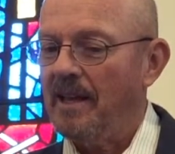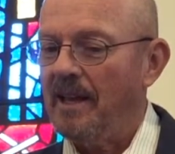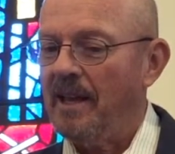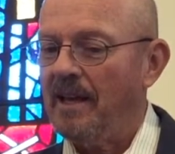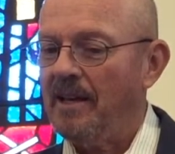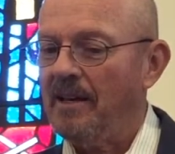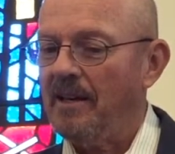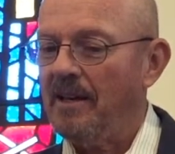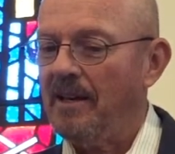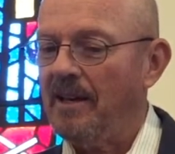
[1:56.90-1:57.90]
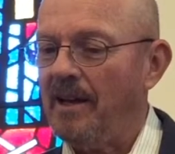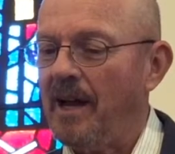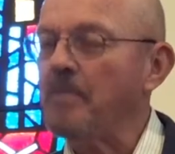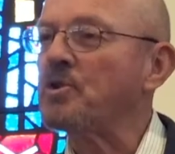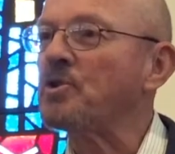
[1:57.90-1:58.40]
And
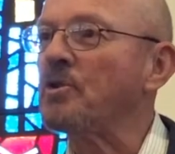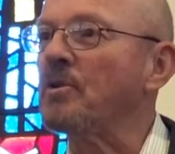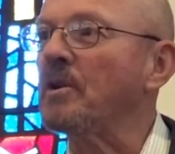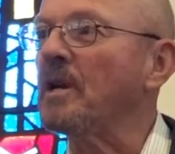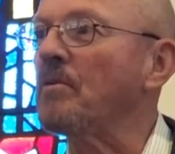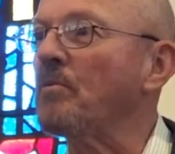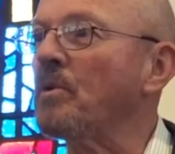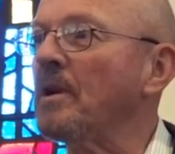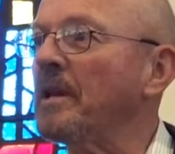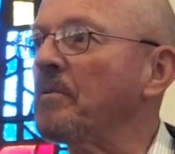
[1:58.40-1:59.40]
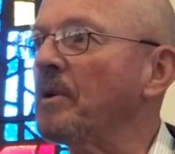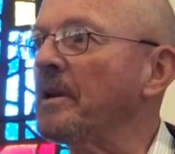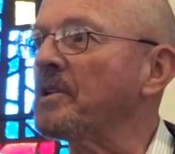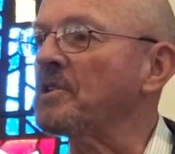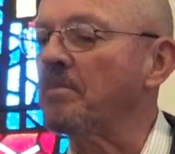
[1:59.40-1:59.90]
I'm sure it really,
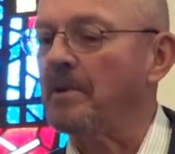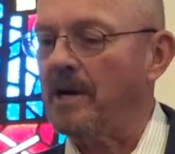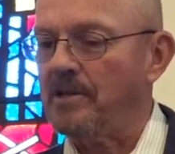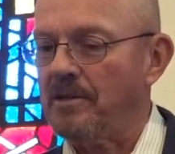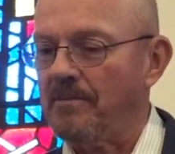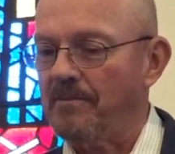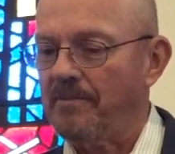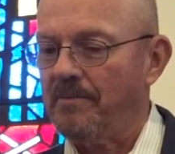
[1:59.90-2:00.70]
really surprised them.